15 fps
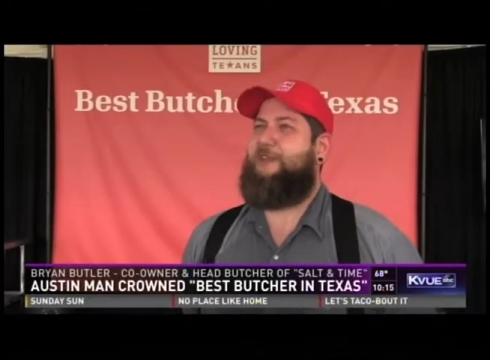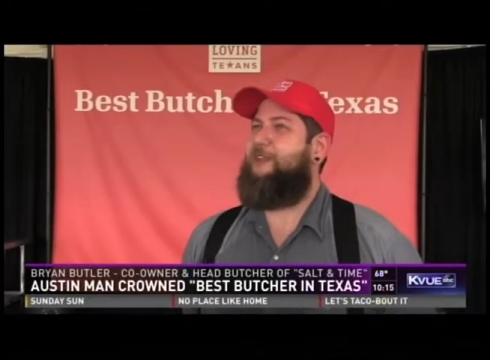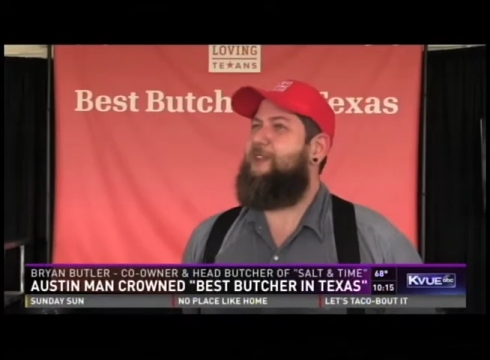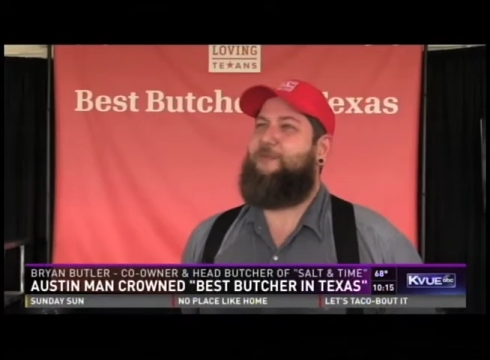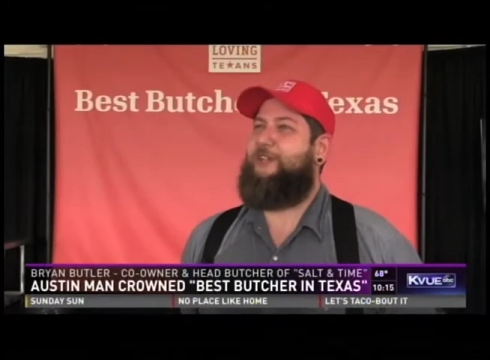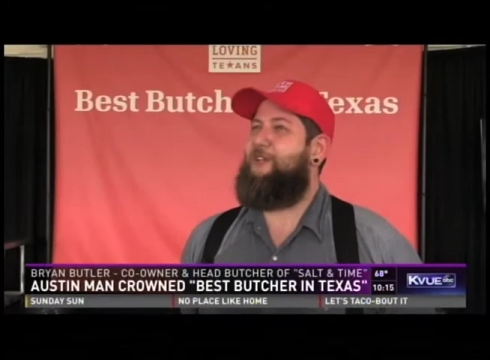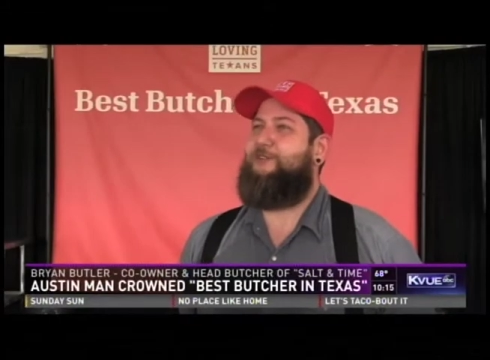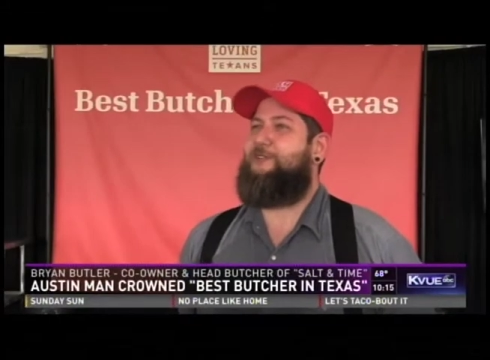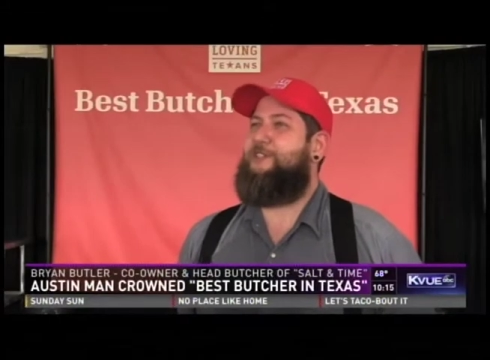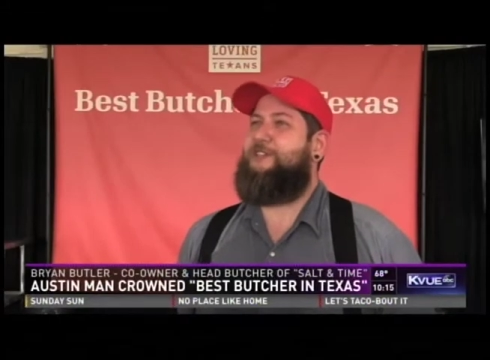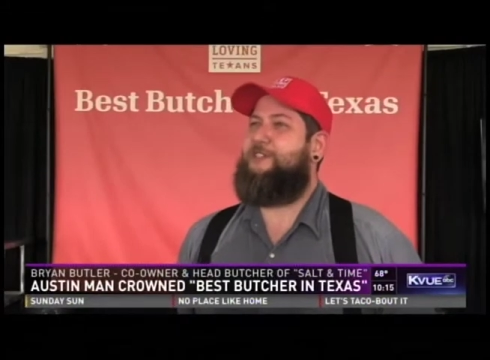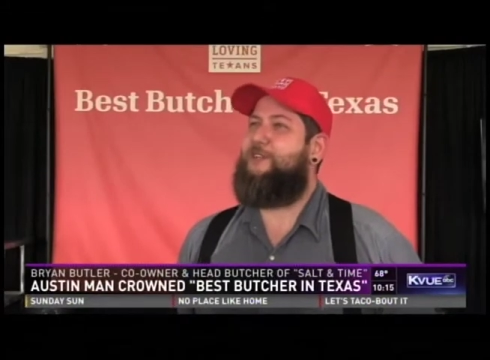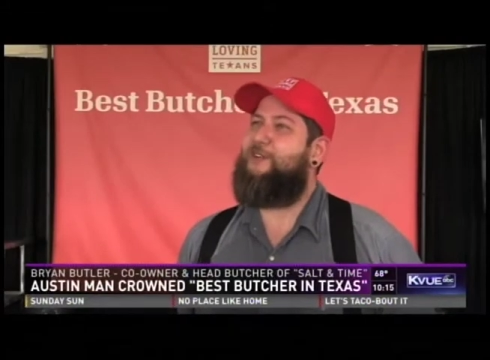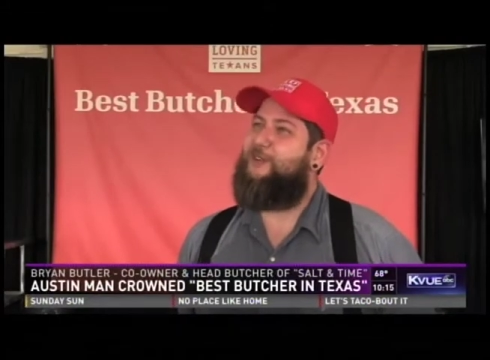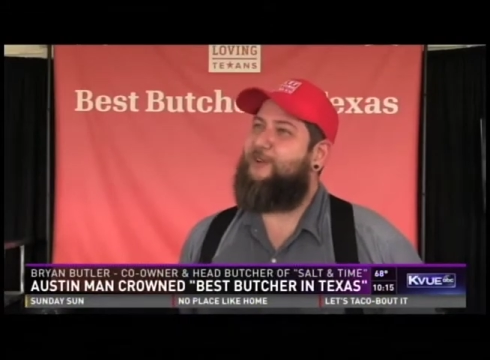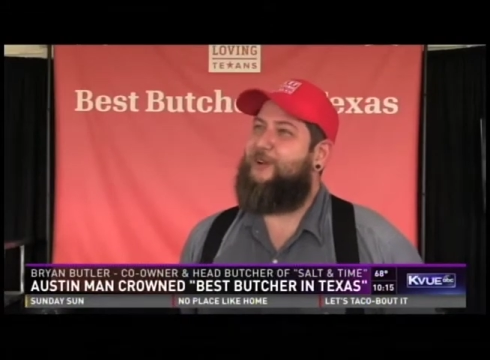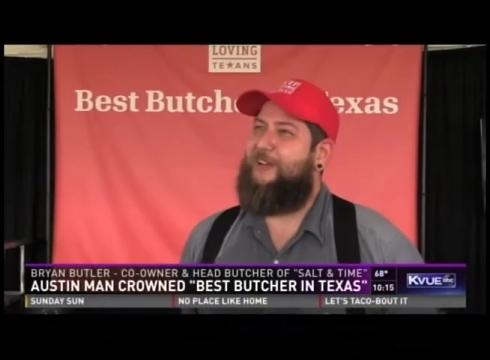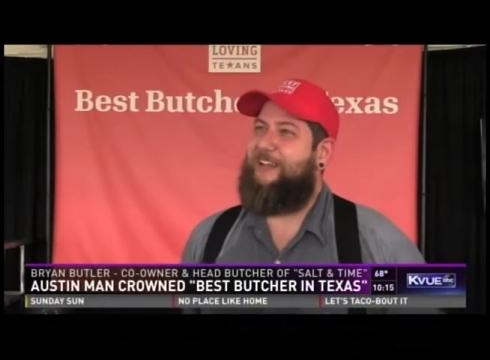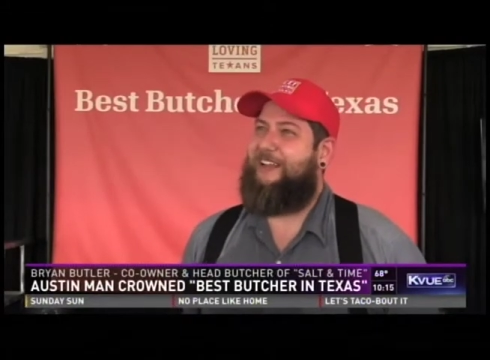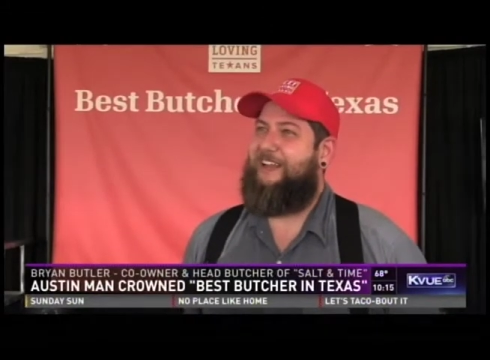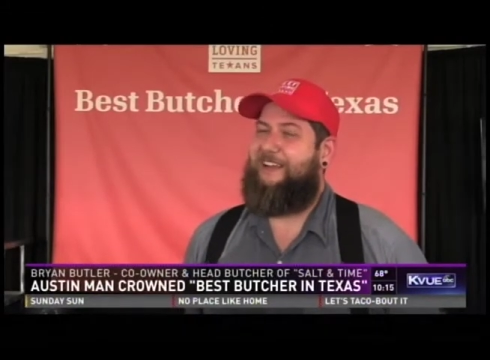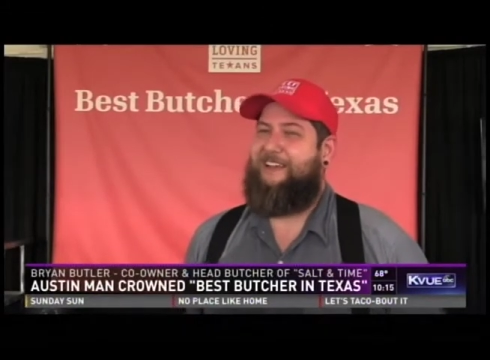something that we usually
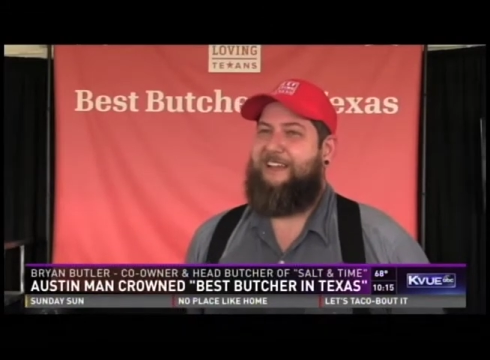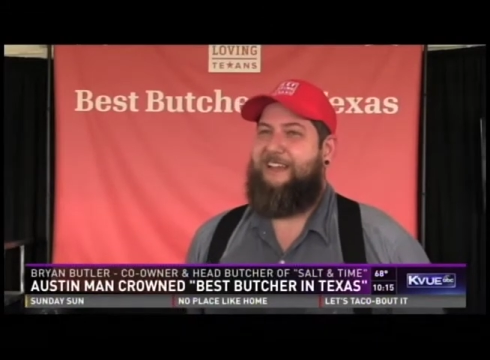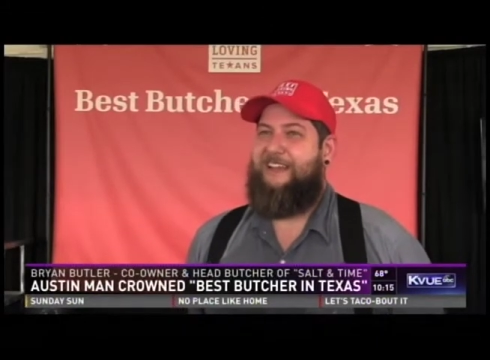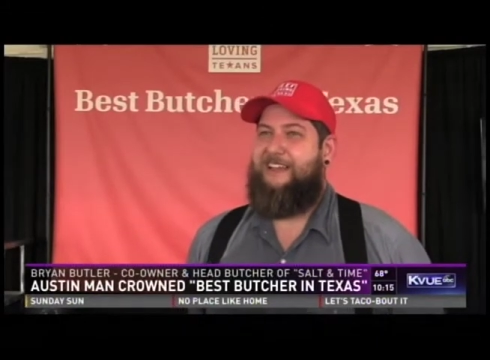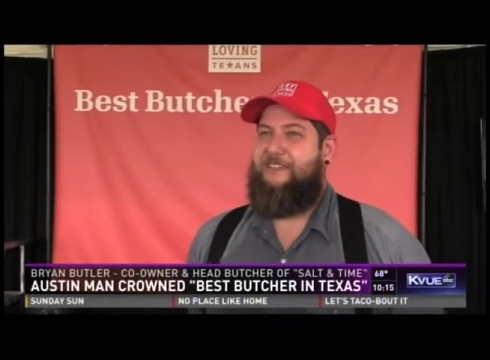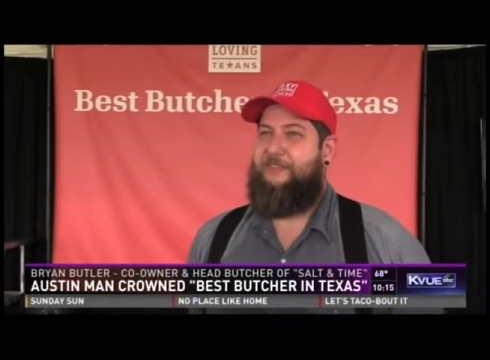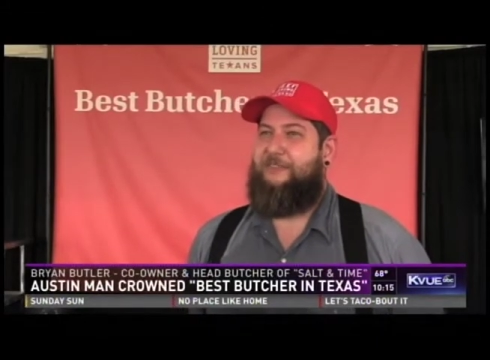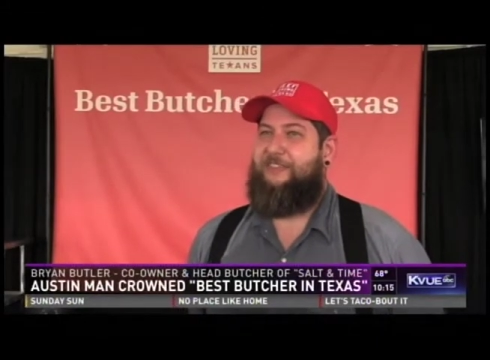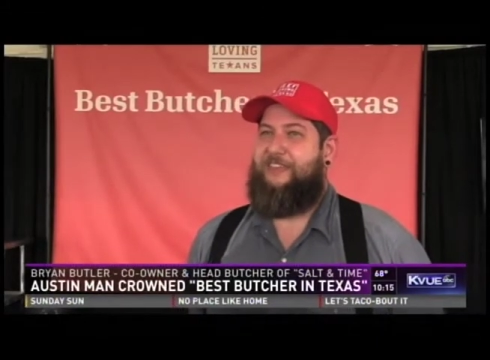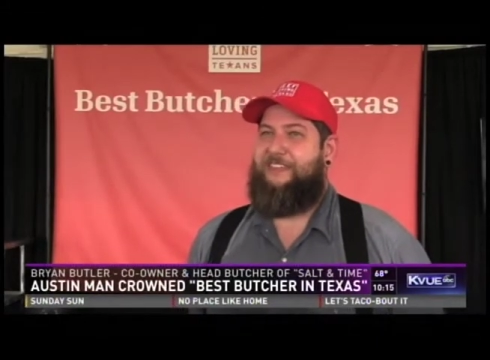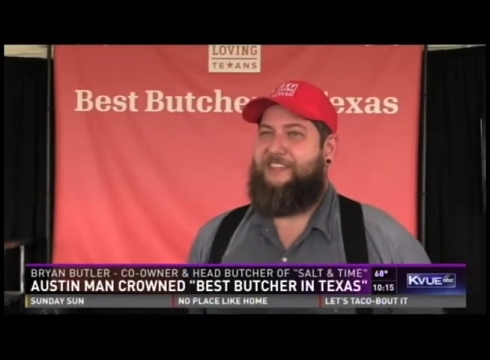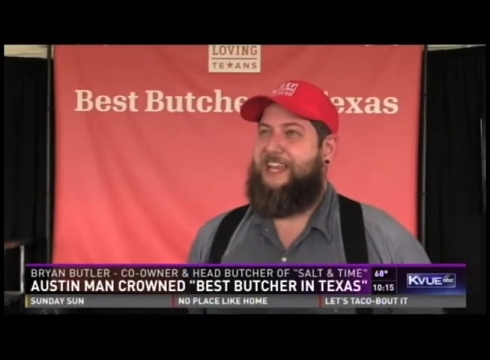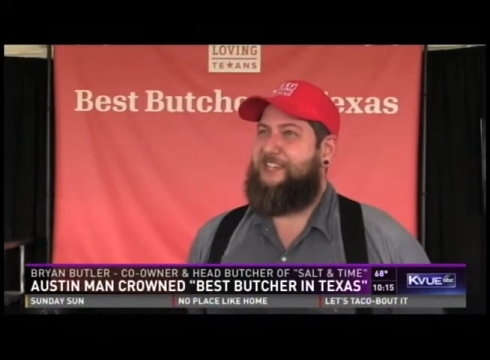do, and uh, it